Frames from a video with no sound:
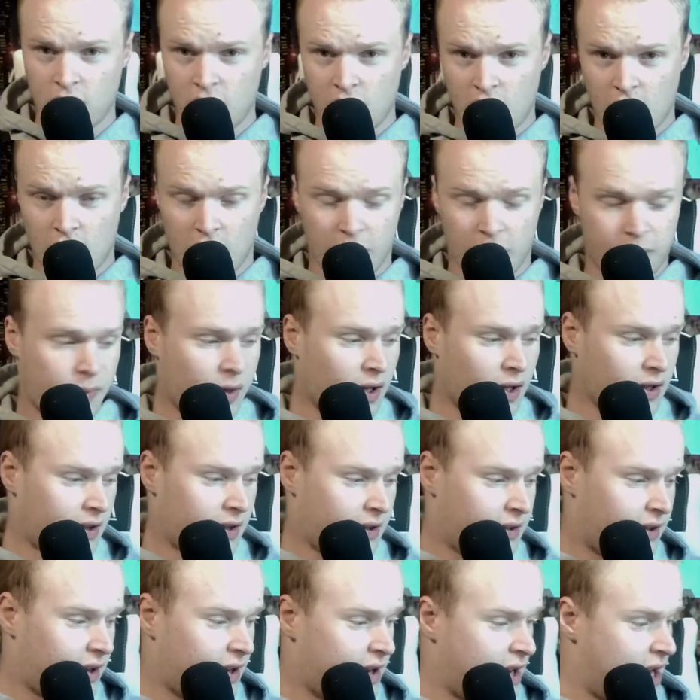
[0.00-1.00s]
I'll plug this
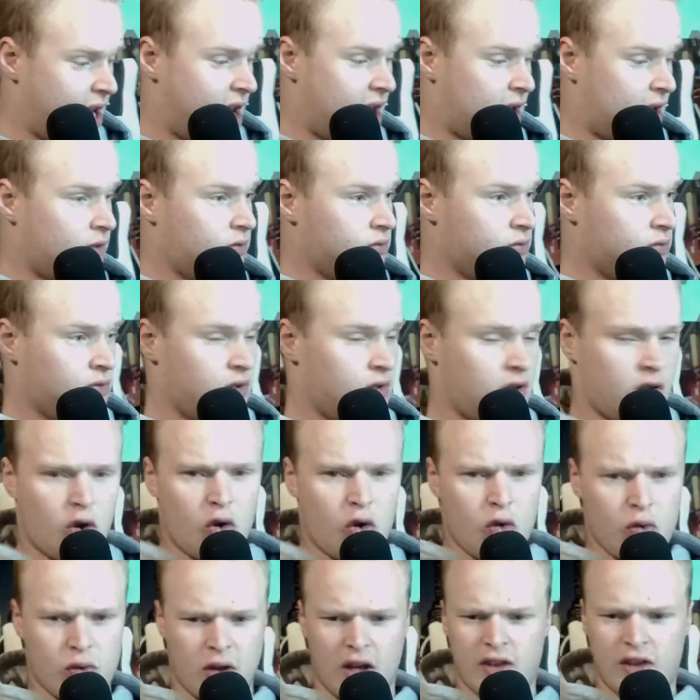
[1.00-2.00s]
in now. Oh,
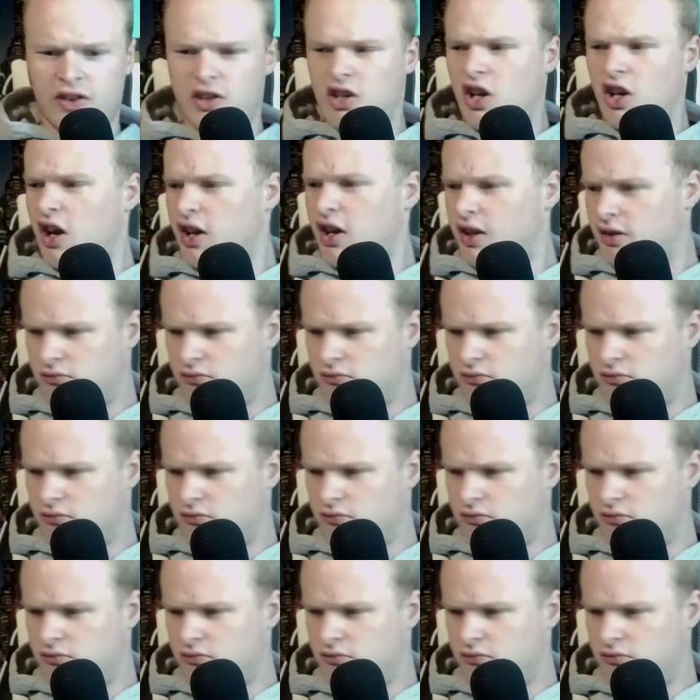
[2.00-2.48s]
that's a nice